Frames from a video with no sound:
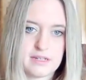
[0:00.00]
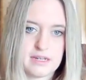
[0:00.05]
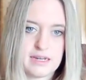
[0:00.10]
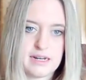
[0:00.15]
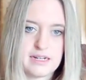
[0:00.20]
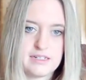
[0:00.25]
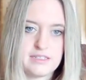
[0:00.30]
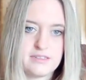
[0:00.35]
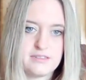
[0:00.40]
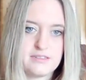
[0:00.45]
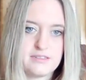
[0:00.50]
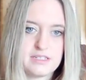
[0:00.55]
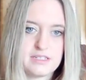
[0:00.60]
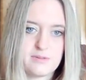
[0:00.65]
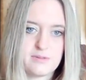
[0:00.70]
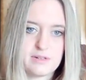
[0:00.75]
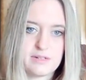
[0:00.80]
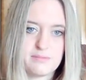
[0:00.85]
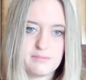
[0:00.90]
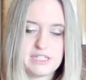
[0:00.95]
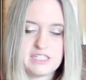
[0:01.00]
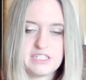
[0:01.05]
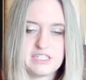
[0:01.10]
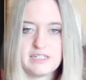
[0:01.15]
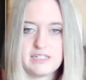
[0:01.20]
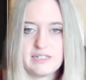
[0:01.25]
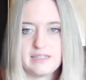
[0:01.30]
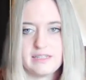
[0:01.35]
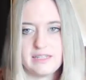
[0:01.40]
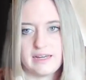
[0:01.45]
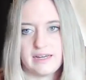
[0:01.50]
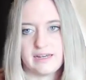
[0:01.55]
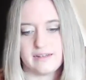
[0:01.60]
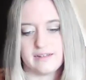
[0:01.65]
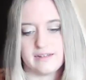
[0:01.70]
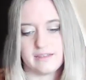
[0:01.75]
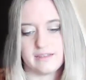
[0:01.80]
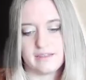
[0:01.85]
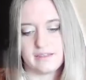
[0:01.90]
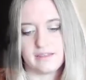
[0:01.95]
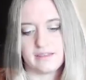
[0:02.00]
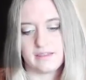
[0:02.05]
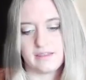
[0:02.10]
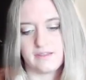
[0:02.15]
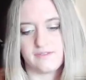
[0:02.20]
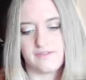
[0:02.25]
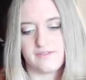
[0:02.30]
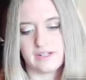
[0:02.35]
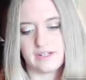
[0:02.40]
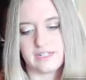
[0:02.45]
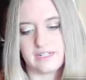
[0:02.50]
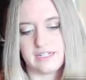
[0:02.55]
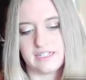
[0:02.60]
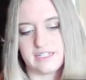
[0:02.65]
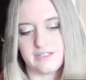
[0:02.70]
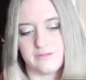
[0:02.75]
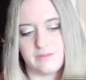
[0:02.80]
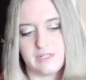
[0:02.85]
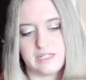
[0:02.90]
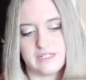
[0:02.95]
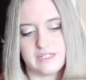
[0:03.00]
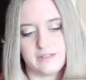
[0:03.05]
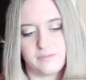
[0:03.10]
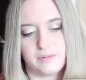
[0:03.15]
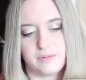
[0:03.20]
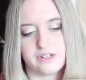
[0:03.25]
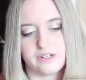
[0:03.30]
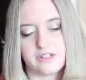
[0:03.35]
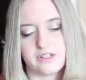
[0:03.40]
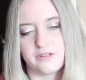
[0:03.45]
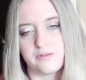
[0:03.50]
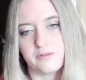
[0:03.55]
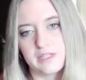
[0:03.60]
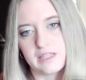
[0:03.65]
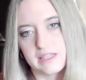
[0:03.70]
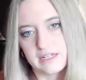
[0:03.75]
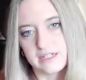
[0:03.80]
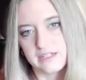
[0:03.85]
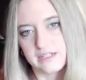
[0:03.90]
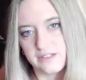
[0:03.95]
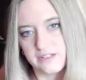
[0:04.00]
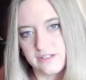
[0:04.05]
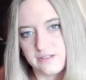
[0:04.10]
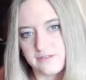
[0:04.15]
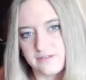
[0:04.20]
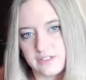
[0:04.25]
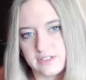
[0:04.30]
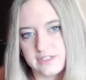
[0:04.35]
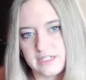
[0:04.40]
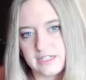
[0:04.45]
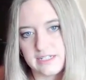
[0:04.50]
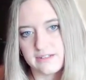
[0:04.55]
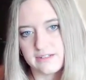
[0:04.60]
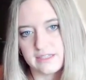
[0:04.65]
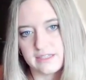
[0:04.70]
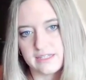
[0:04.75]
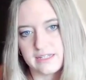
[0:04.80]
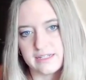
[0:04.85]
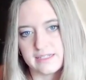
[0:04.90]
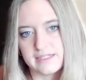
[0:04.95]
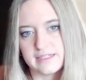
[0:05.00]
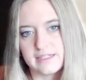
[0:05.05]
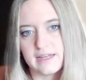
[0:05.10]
And I do just want to mention that the foundation, we did partner with Lund University on this,